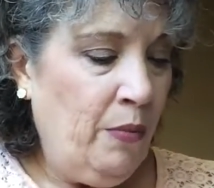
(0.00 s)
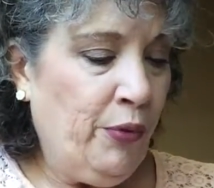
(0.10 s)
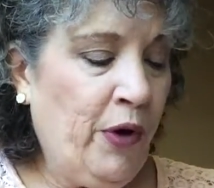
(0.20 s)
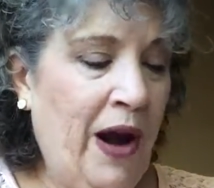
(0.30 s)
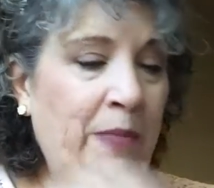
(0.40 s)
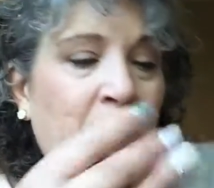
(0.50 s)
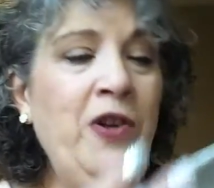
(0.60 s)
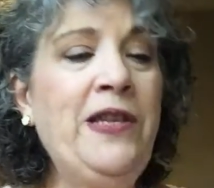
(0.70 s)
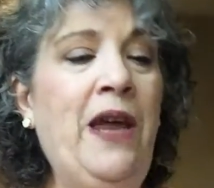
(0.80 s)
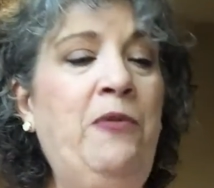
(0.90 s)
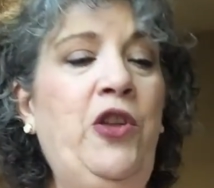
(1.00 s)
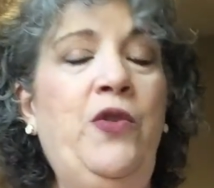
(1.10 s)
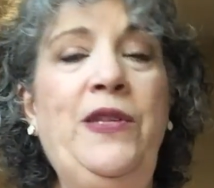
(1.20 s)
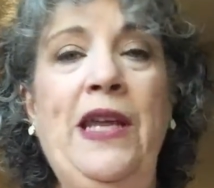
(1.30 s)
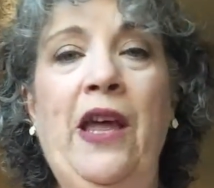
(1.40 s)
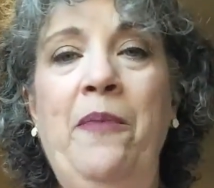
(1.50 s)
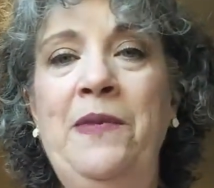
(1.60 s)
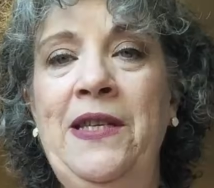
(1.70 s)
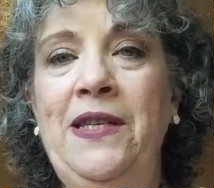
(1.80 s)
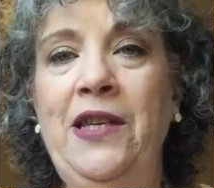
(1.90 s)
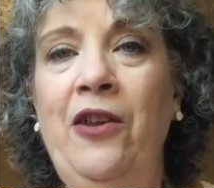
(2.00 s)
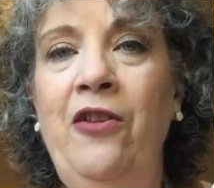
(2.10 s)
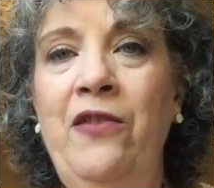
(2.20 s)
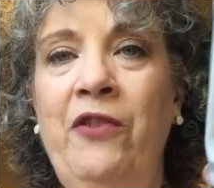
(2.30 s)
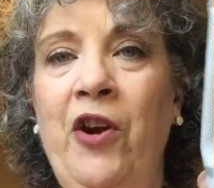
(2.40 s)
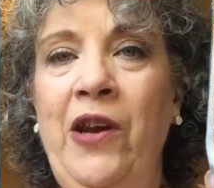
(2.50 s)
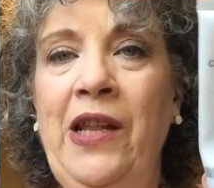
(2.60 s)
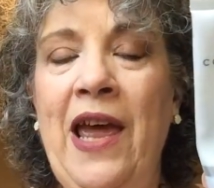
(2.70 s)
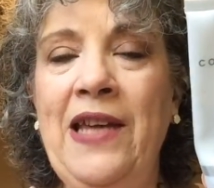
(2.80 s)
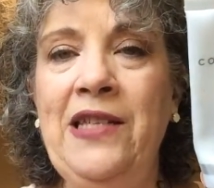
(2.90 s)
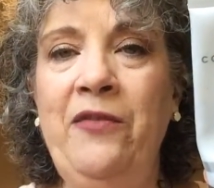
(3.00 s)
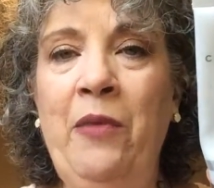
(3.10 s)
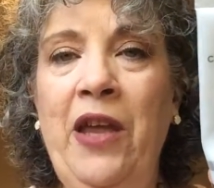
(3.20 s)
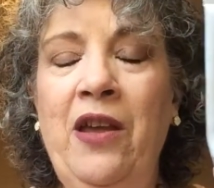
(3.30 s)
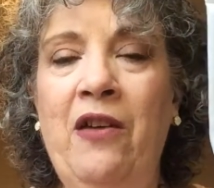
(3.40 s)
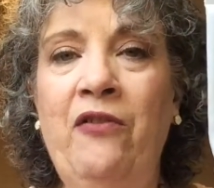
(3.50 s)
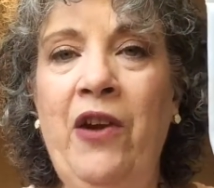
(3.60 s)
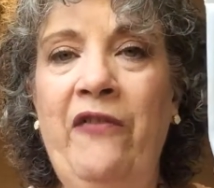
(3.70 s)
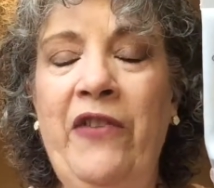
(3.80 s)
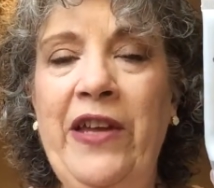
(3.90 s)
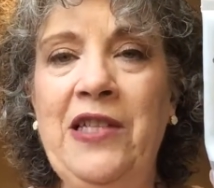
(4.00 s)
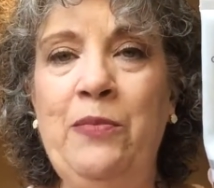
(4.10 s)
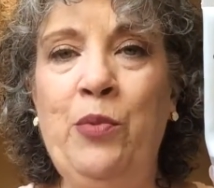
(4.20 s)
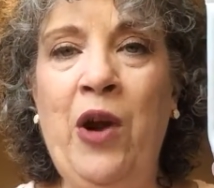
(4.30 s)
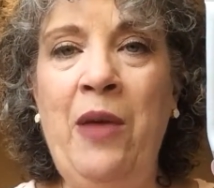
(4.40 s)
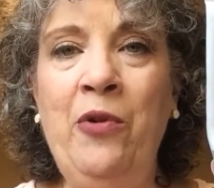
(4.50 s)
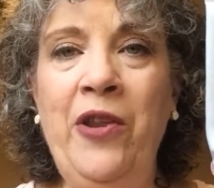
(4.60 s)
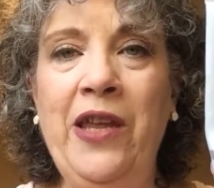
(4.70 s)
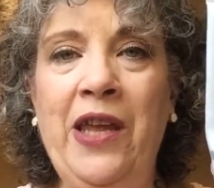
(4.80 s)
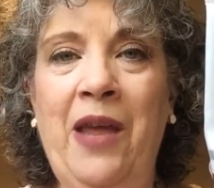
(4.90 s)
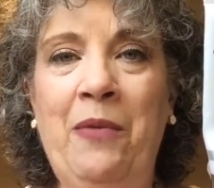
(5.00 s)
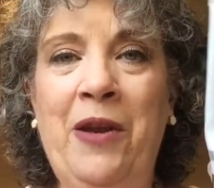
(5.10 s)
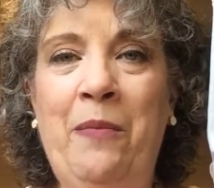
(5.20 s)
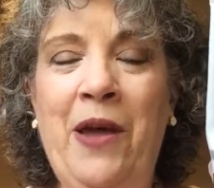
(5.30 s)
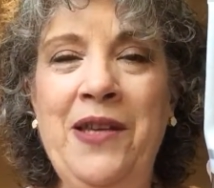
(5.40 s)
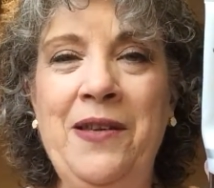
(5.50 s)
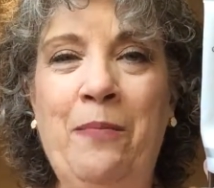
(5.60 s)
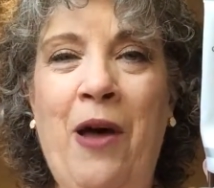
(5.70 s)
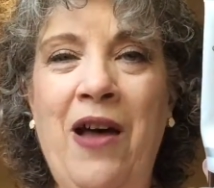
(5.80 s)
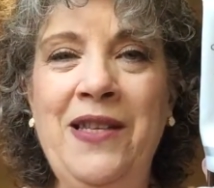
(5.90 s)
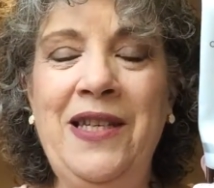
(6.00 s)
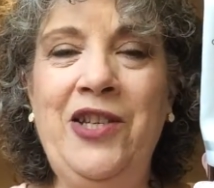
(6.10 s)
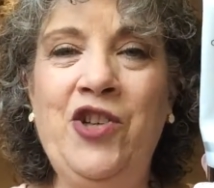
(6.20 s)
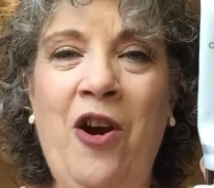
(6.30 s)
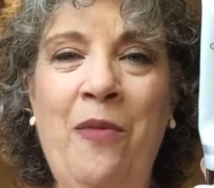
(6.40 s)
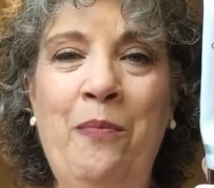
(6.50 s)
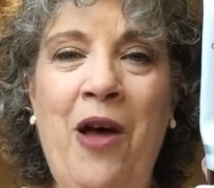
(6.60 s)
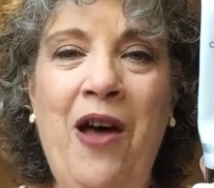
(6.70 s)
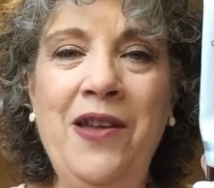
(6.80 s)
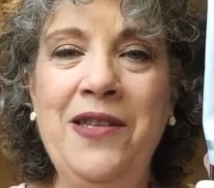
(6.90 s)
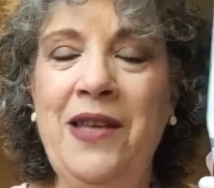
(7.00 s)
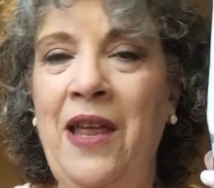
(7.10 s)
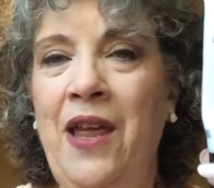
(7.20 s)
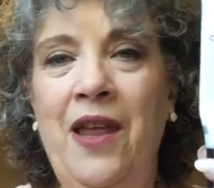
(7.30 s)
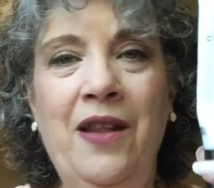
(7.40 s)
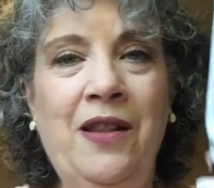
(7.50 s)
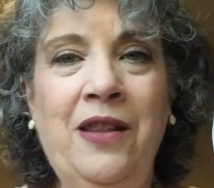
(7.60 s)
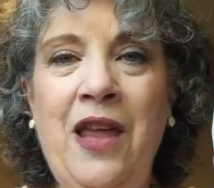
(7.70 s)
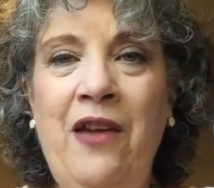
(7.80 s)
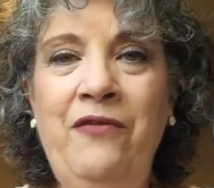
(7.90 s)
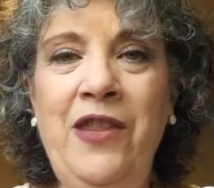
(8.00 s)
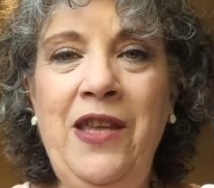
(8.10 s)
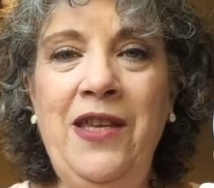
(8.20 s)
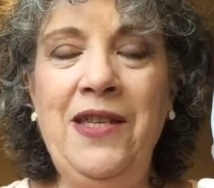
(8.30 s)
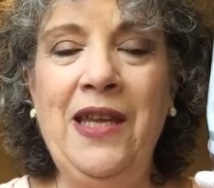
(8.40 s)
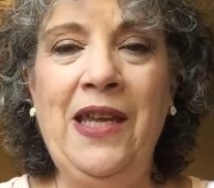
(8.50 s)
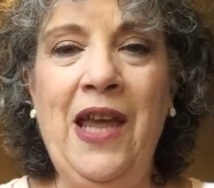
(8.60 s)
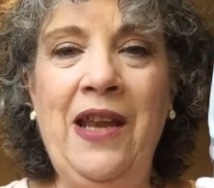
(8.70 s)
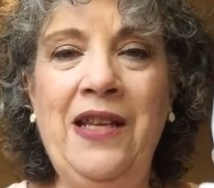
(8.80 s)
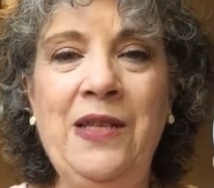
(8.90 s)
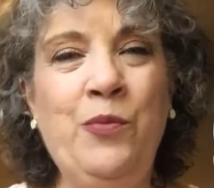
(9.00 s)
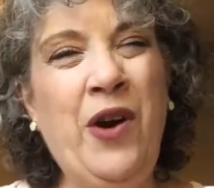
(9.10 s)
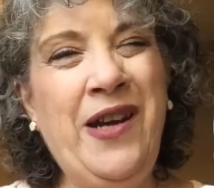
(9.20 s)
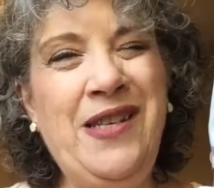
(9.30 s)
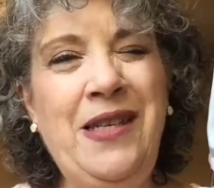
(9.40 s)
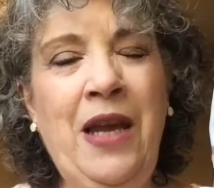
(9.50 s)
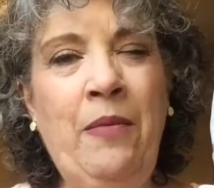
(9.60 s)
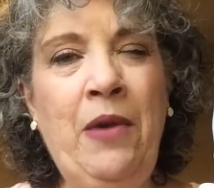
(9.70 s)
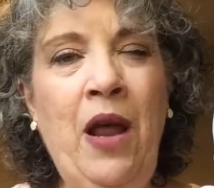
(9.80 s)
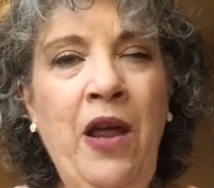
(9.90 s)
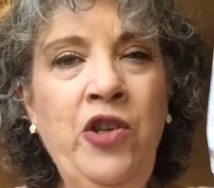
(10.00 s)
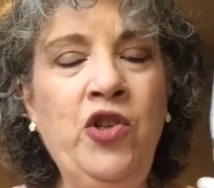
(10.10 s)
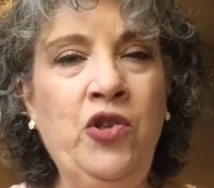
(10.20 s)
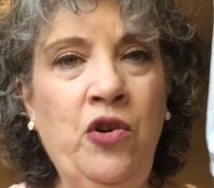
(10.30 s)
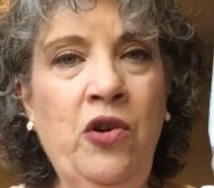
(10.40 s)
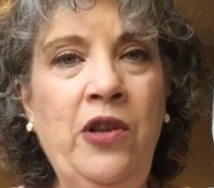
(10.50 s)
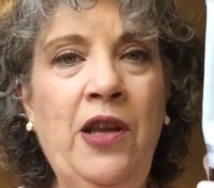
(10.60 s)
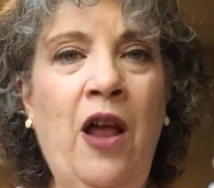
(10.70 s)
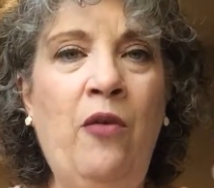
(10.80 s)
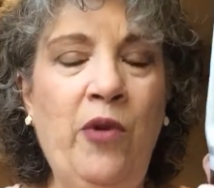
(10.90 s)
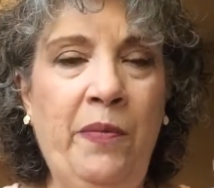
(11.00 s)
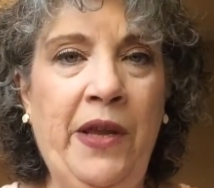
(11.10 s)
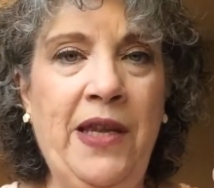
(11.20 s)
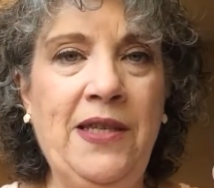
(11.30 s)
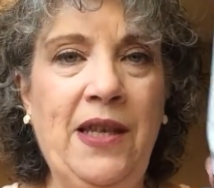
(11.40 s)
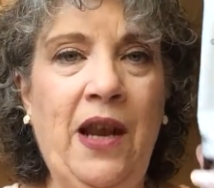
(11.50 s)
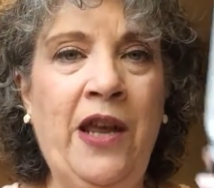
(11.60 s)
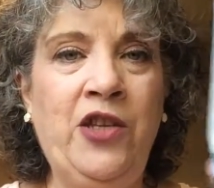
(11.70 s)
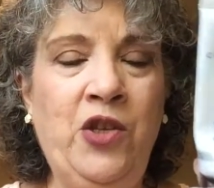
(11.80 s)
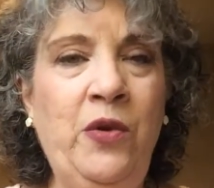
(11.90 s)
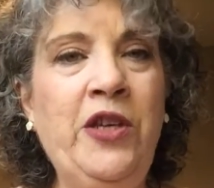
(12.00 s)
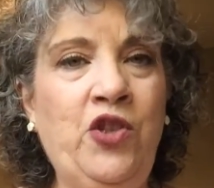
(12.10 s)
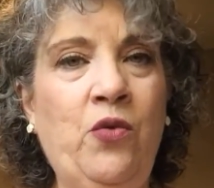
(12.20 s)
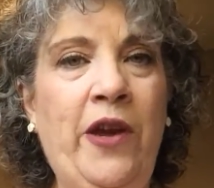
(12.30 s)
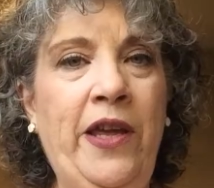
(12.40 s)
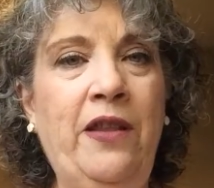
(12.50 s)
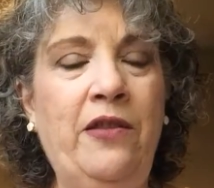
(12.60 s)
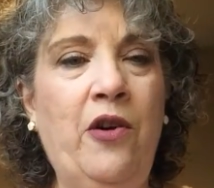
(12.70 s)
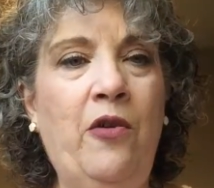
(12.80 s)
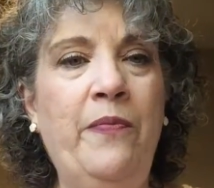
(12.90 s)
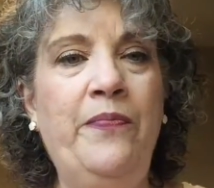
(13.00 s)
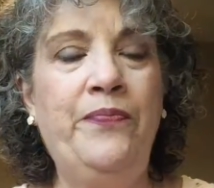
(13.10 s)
Primers, I'm using up still the very last of my Cover FX primer that came in a BoxyCharm box. Love this. Again, it's pricey. I'm not sure that I'll replace it. I do enjoy it though.